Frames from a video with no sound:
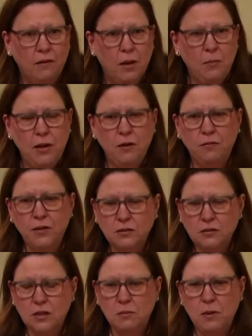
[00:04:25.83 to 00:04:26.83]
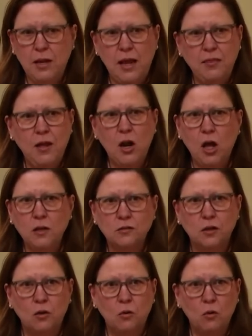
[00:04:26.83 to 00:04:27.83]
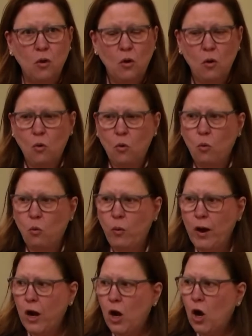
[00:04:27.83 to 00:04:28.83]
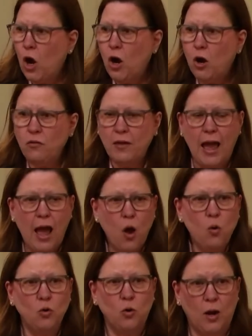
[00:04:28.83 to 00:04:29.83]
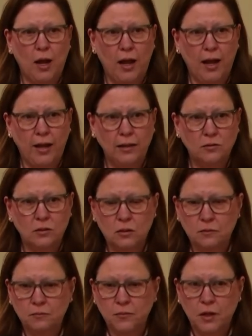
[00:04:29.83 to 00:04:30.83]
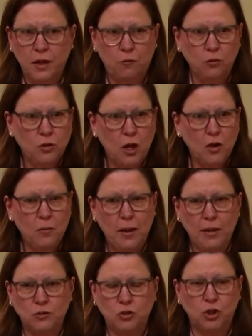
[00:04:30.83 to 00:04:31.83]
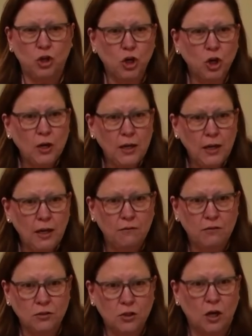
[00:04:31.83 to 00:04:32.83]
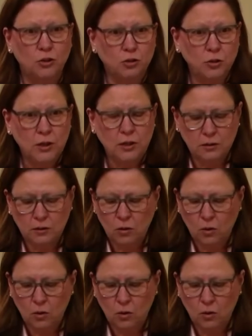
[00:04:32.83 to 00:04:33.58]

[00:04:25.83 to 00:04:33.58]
I mean, if this commit, and then also, where are the outcries, if we're talking about security of this country,